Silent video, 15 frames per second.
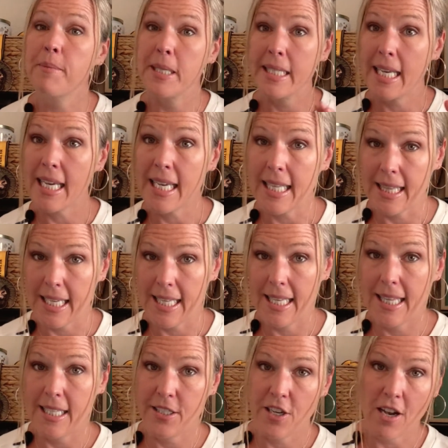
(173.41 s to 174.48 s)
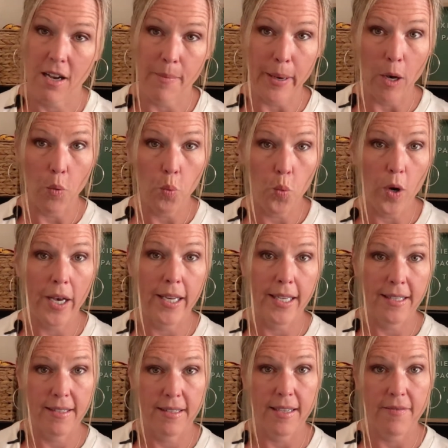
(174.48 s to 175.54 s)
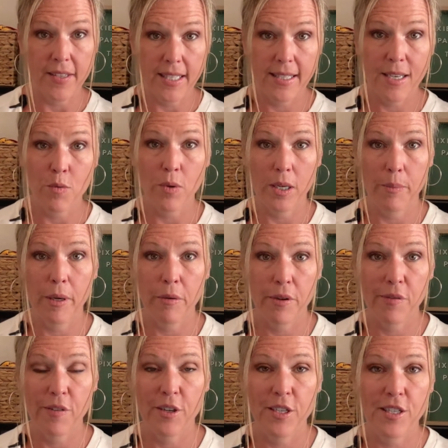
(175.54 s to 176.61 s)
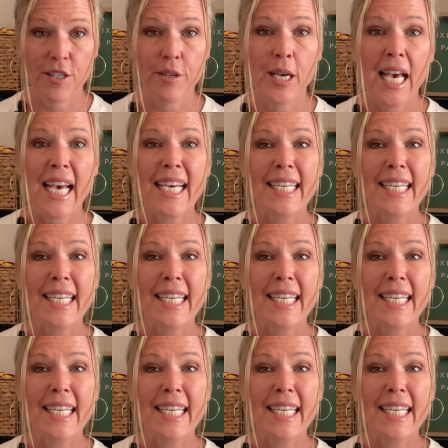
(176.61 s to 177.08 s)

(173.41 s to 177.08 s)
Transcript: Secondly, let's talk about what is DVC. What am I referring to?